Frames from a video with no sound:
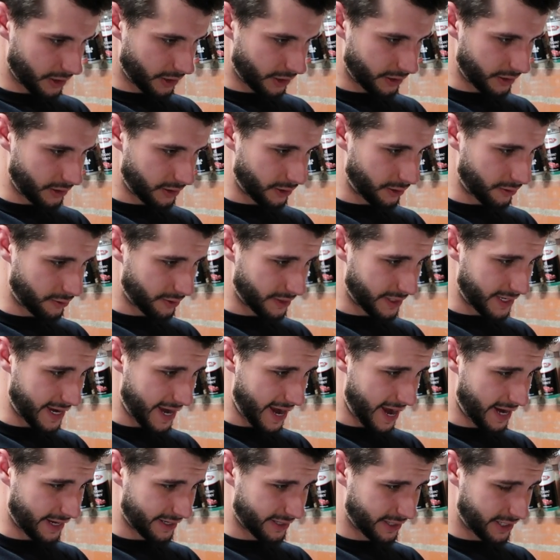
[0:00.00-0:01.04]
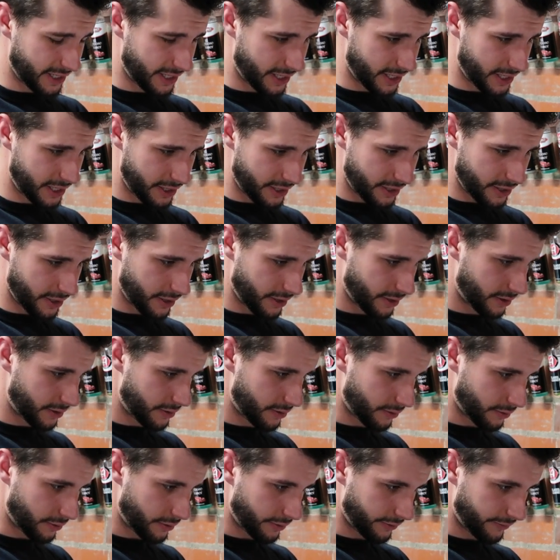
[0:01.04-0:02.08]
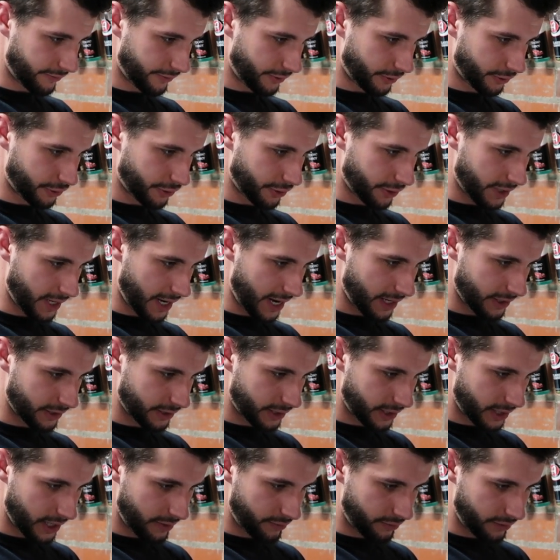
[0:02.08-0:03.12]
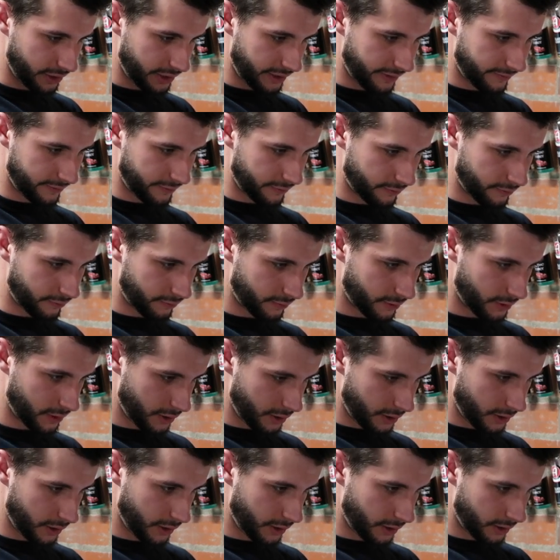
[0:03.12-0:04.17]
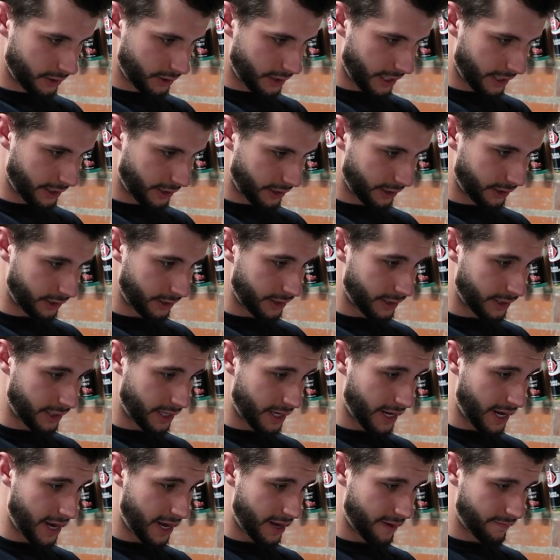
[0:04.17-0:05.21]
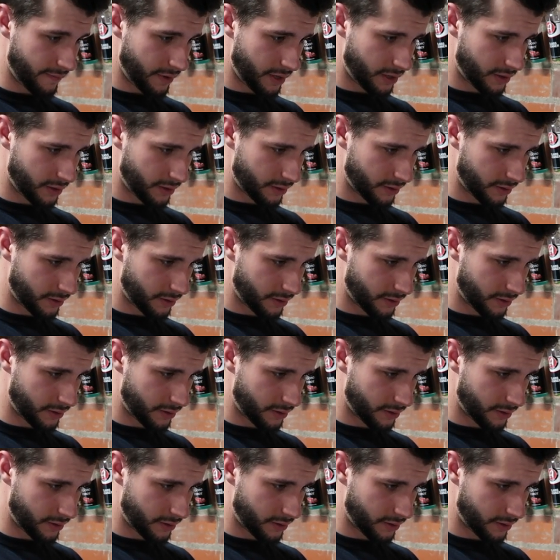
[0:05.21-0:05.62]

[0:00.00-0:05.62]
this little gasket here. Oil filter gasket, I believe, is technically the name.